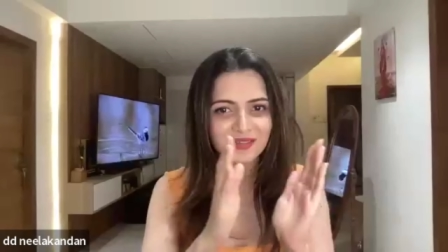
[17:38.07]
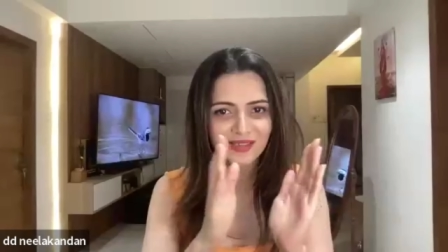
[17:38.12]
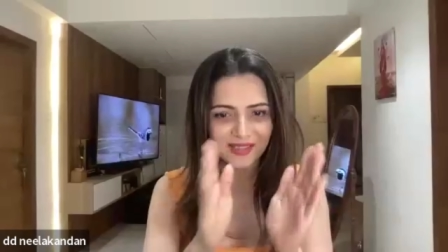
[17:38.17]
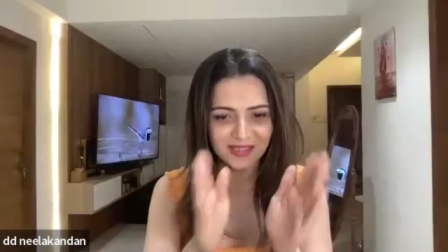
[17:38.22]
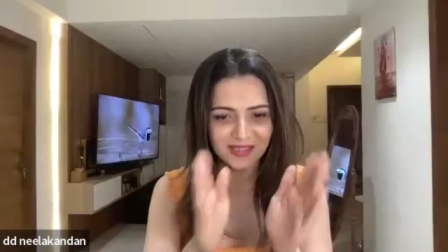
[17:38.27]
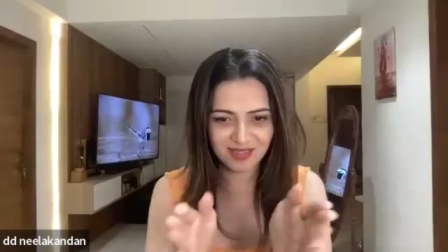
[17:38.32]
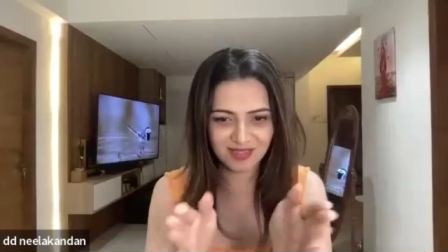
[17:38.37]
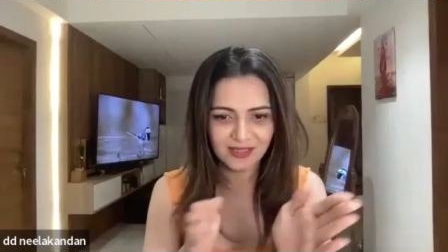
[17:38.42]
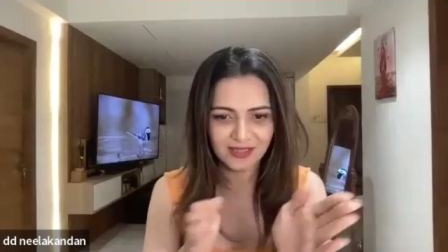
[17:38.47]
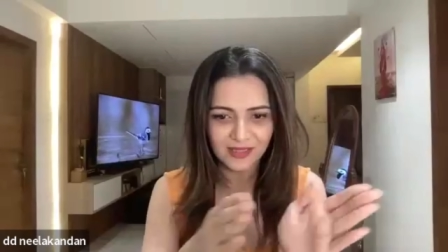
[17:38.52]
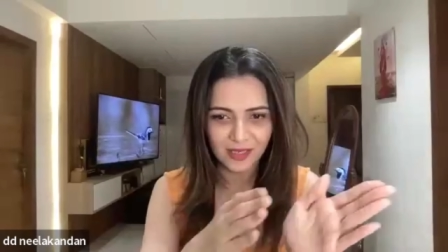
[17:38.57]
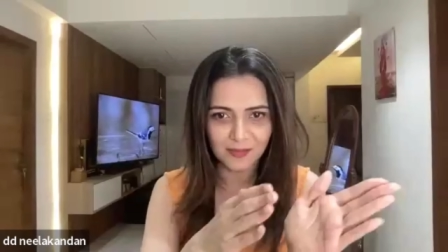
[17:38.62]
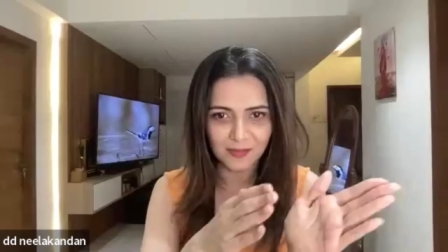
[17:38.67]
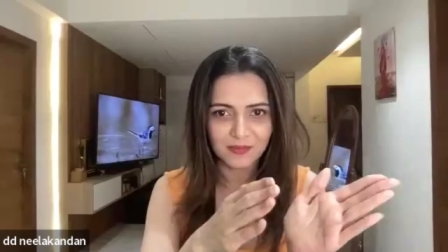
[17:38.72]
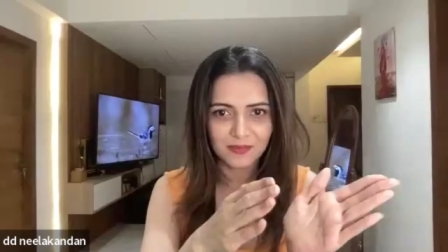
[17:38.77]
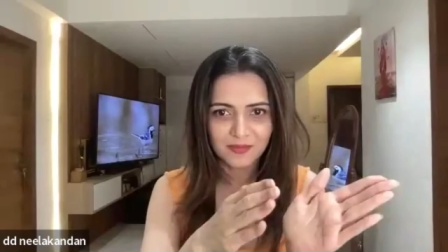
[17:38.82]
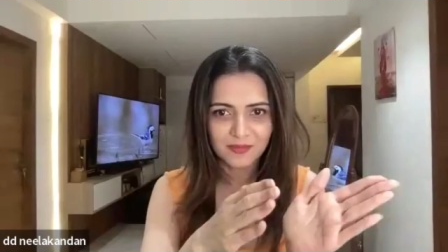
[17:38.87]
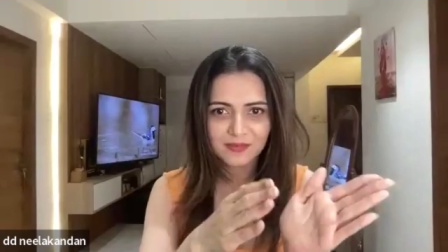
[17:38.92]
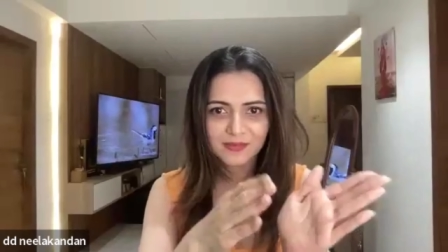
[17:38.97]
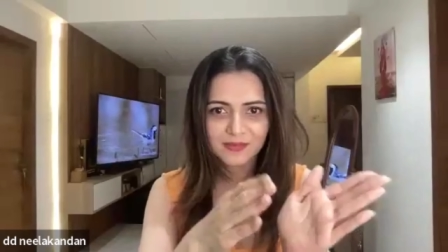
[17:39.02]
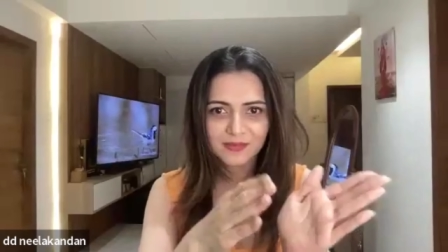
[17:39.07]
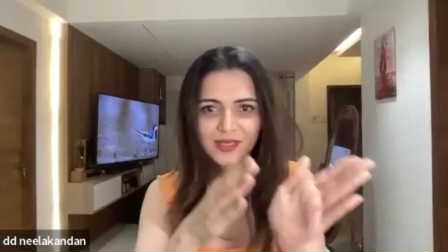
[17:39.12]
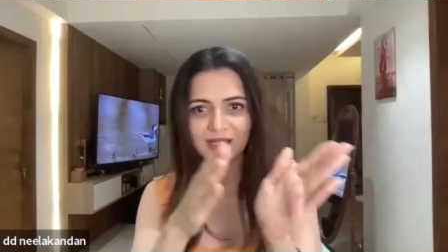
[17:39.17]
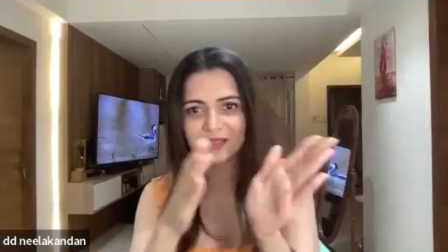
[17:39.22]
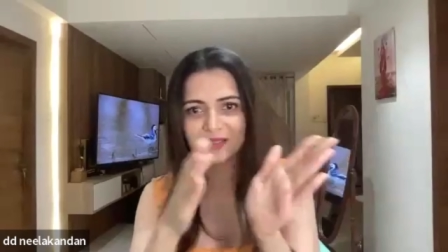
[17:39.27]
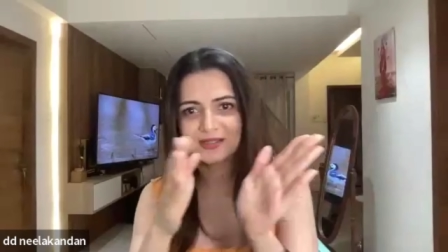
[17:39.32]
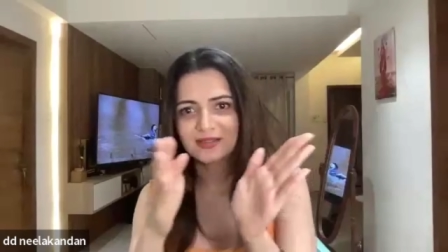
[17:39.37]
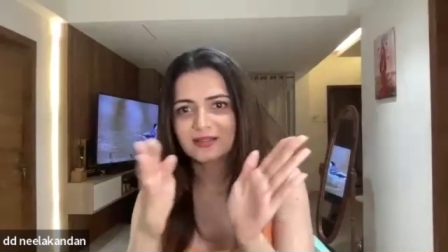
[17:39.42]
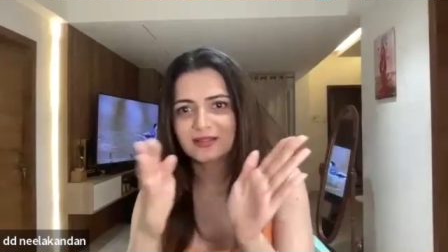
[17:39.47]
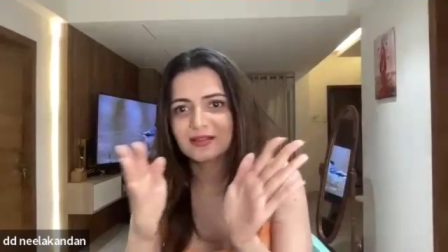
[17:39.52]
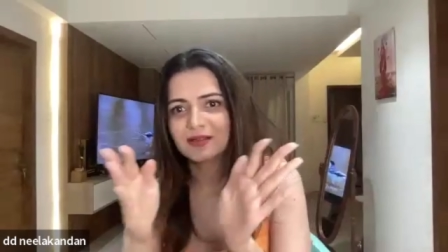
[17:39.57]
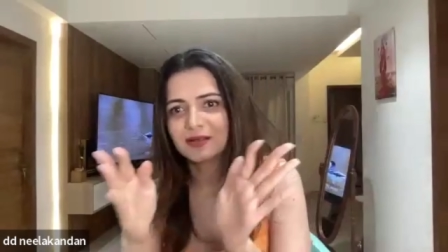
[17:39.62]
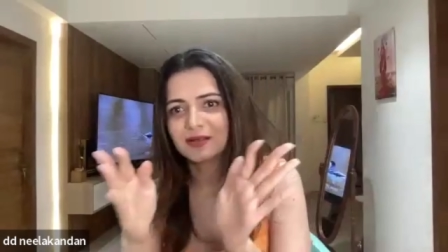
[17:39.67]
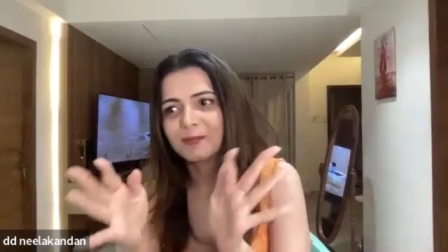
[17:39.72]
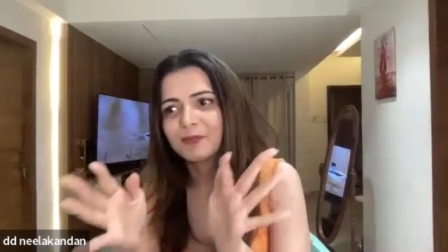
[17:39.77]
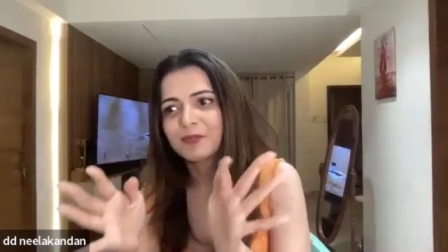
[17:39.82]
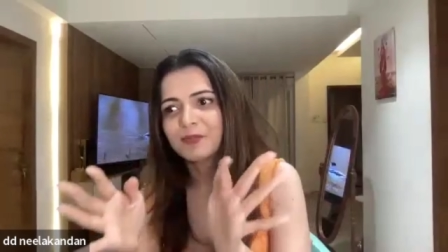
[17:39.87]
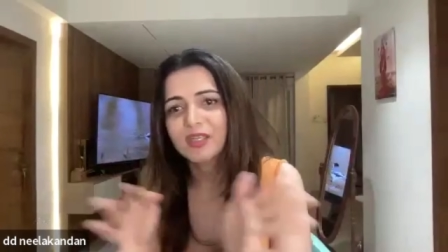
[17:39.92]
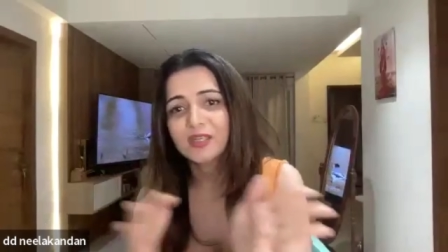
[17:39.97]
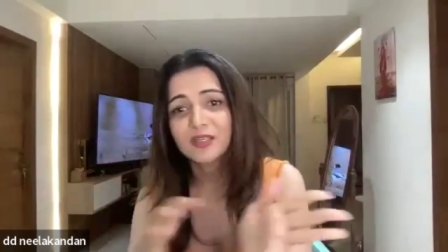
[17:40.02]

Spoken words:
things that come as a